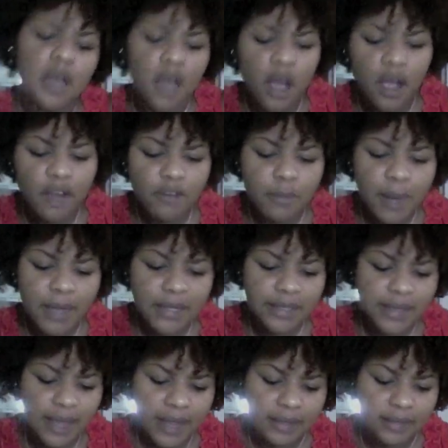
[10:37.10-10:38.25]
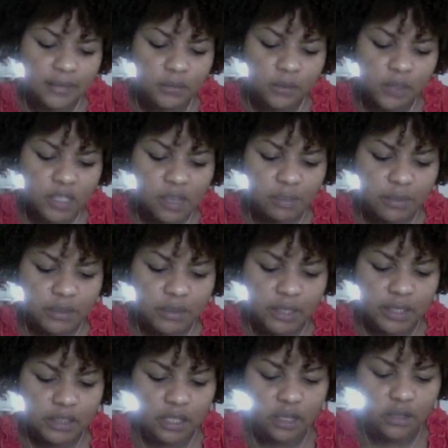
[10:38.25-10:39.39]
Everybody dying. What's up with
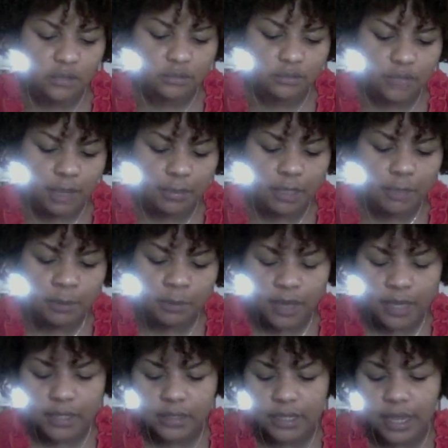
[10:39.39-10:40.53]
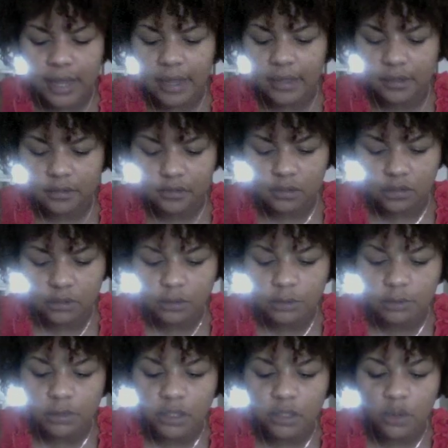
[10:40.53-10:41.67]
that, y'all? I mean, people gotta die. You know,
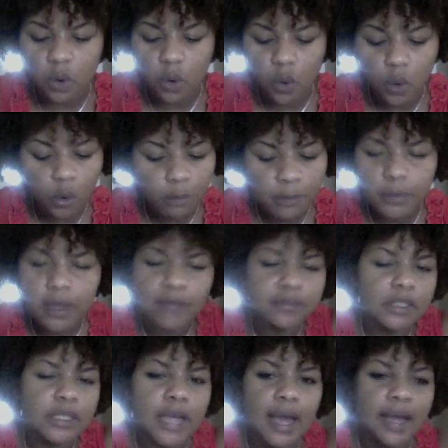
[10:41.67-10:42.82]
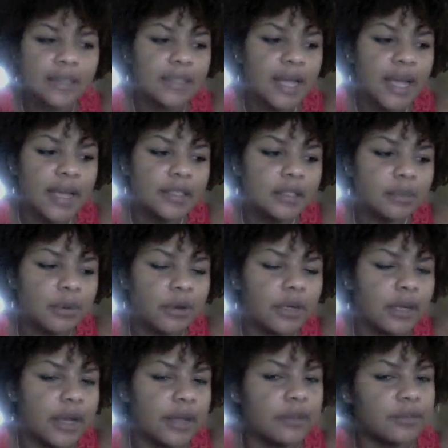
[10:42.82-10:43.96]
people getting old. People have to die. Dying is a part
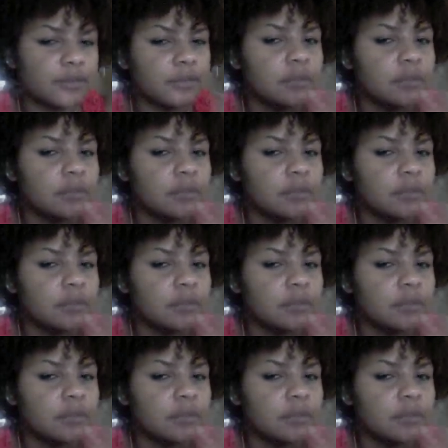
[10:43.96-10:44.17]
of life.